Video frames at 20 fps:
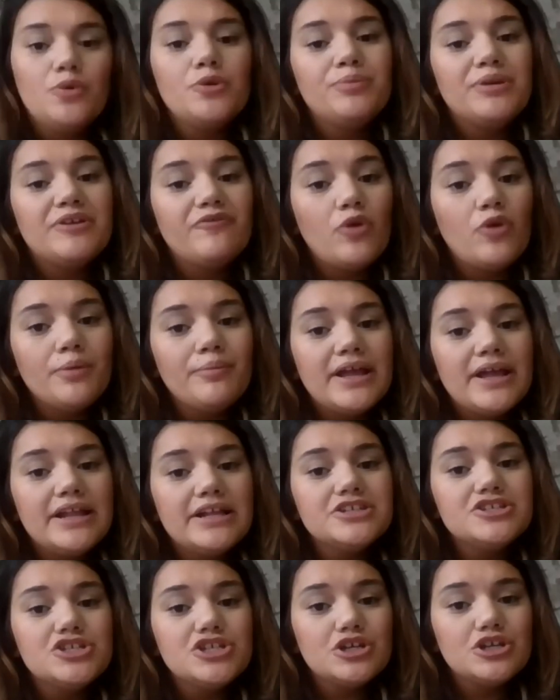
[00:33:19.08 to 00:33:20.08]
it will be
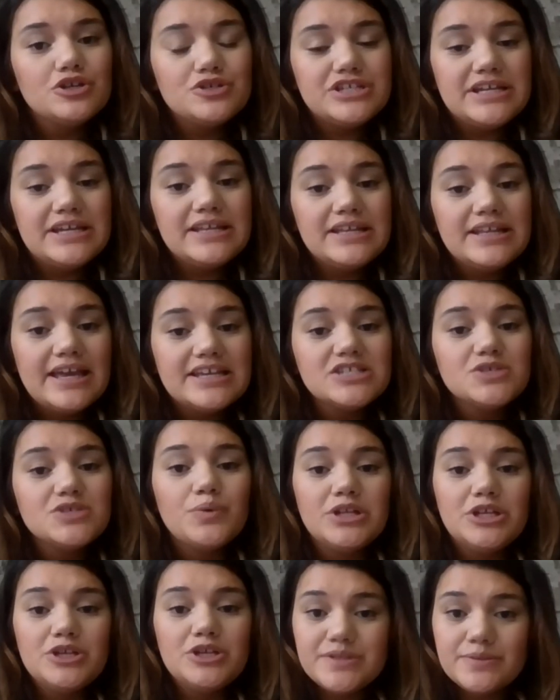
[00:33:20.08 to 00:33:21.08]
formatted to your DNS
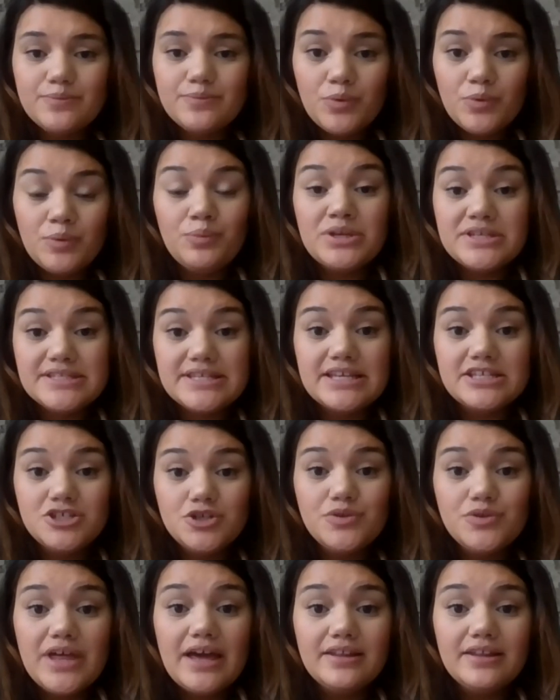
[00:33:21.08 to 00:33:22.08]
when you when we send
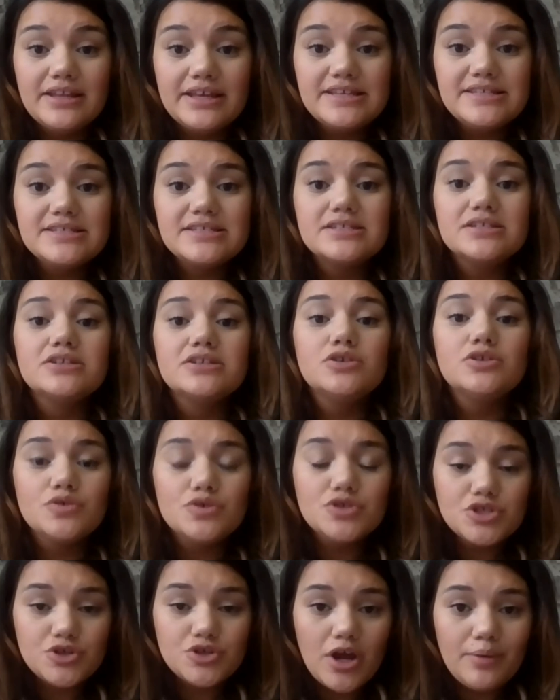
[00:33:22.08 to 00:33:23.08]
you that list.
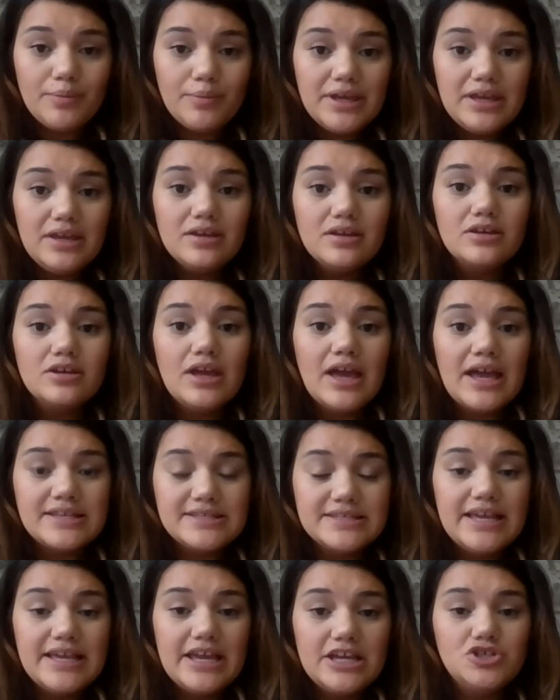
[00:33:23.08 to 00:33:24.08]
You'll scrub it
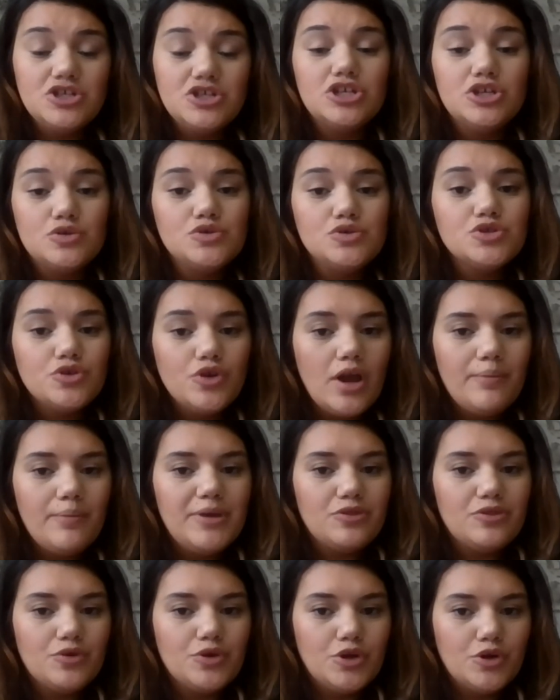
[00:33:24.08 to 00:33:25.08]
as the agent, you scrub
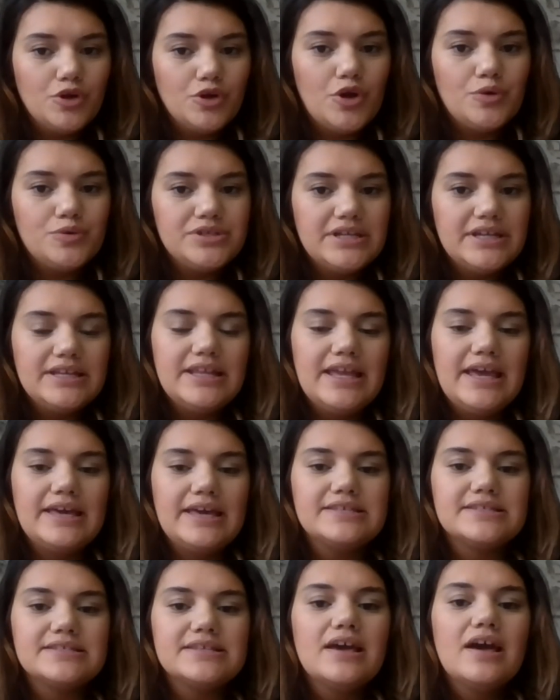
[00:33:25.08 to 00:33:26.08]
it through your own
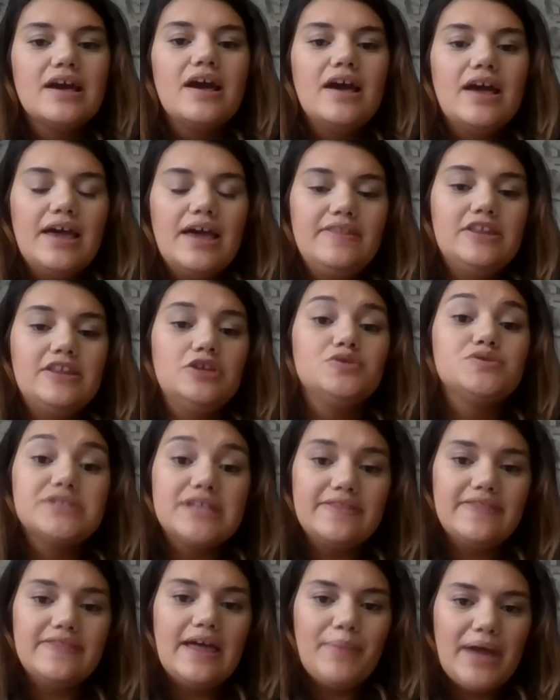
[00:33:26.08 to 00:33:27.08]
DNS, and then you
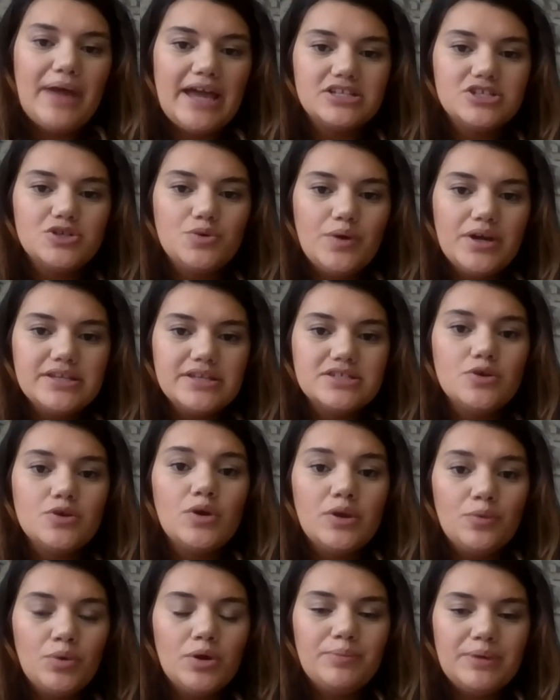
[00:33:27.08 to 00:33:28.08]
send that back to us. So
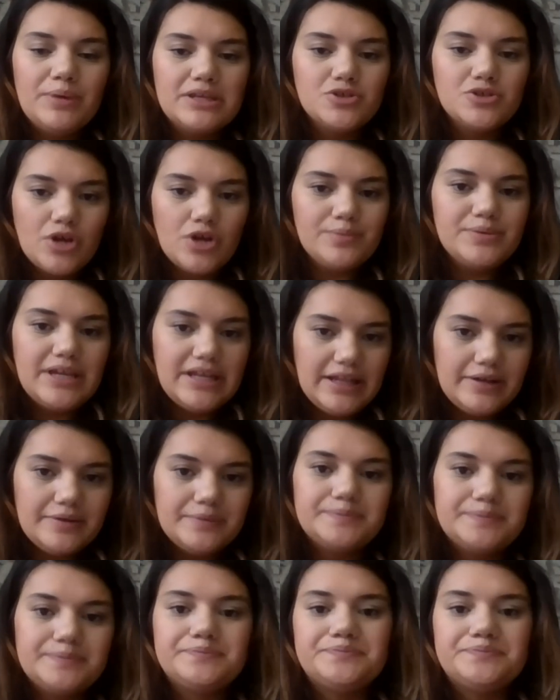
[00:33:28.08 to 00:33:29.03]
it will be scrub data.